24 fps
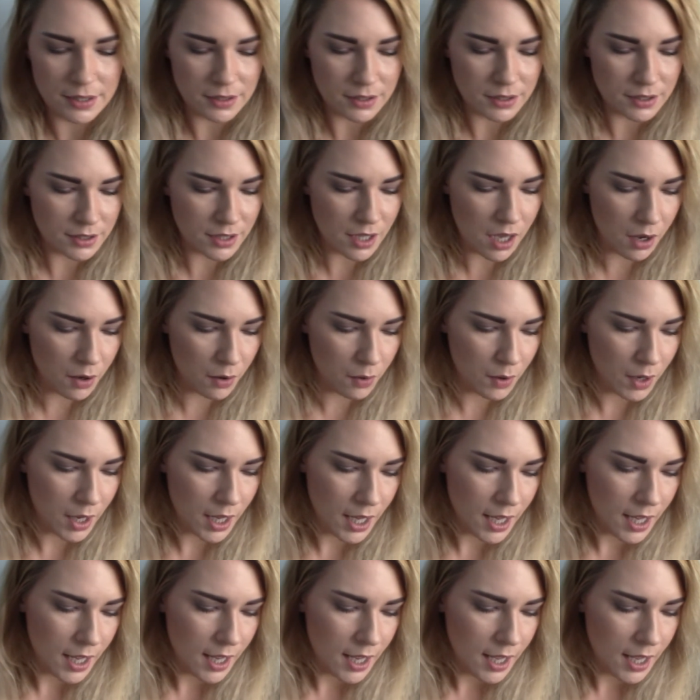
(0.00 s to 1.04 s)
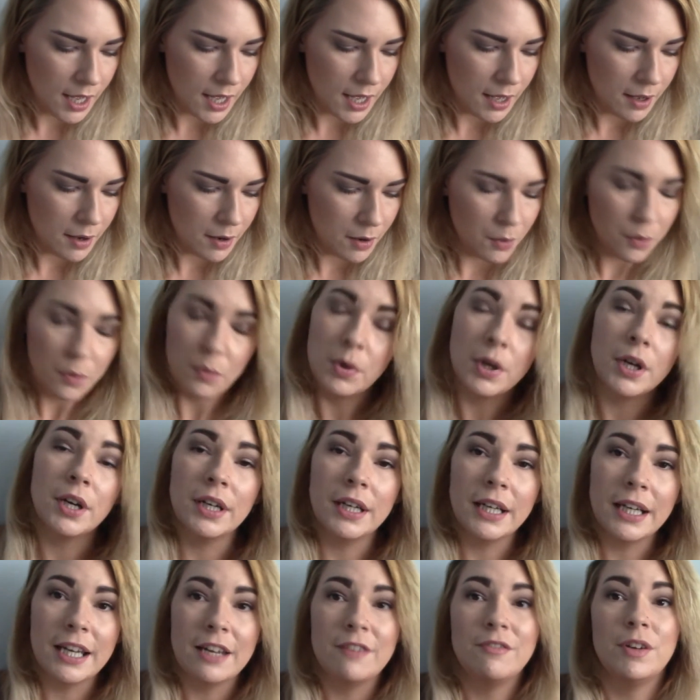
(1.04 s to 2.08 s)
So we're
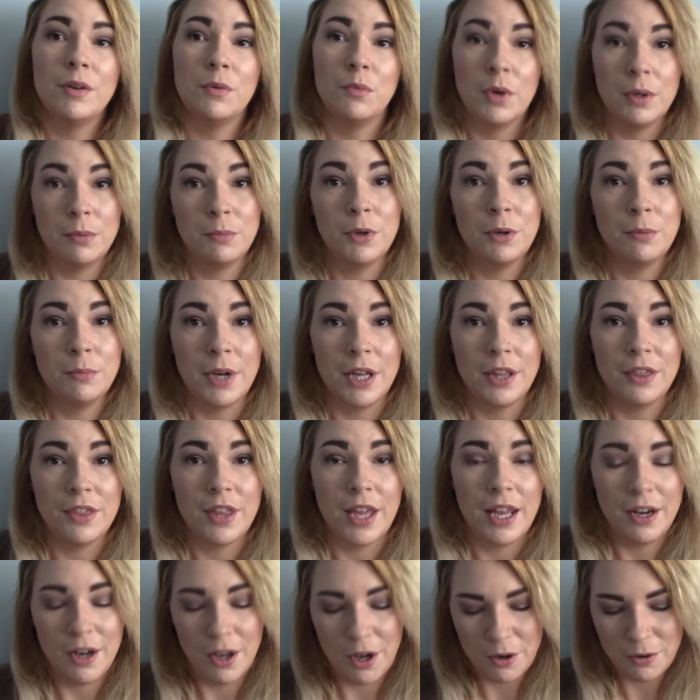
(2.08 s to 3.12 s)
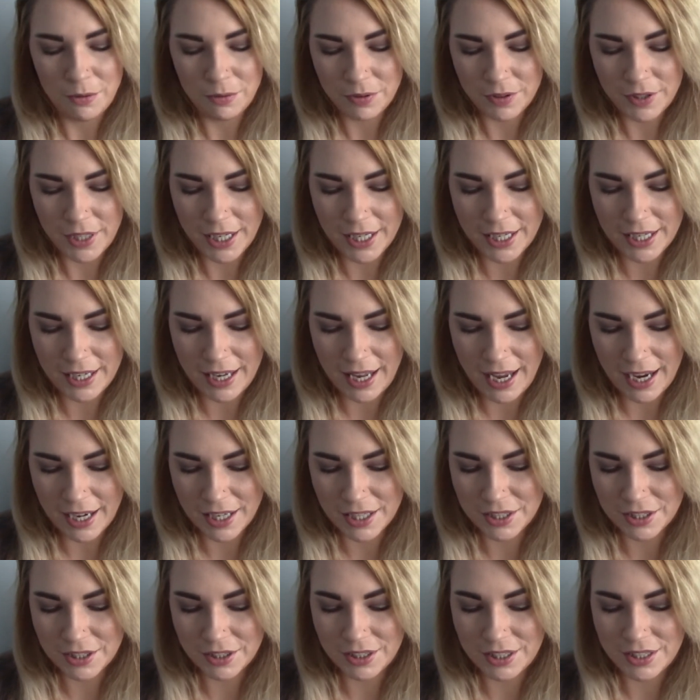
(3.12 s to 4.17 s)
going to give it 1 more month, and hopefully I can
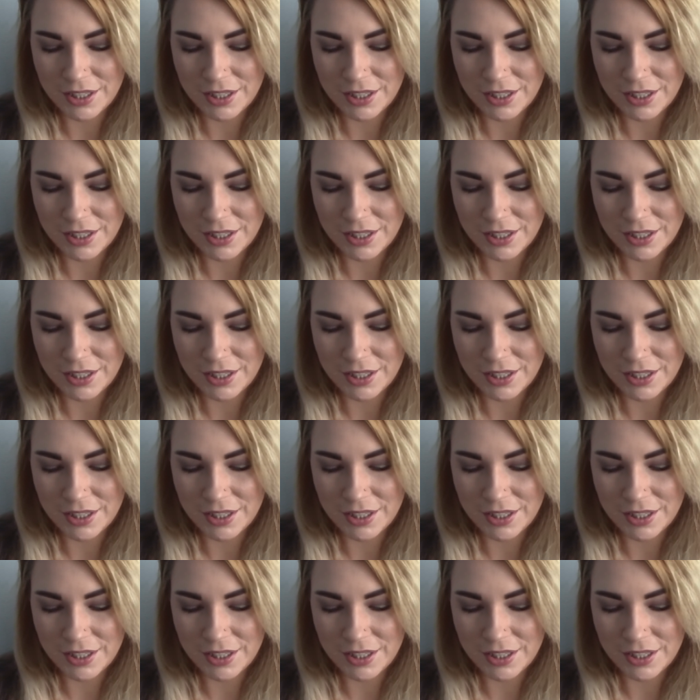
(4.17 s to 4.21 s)
actually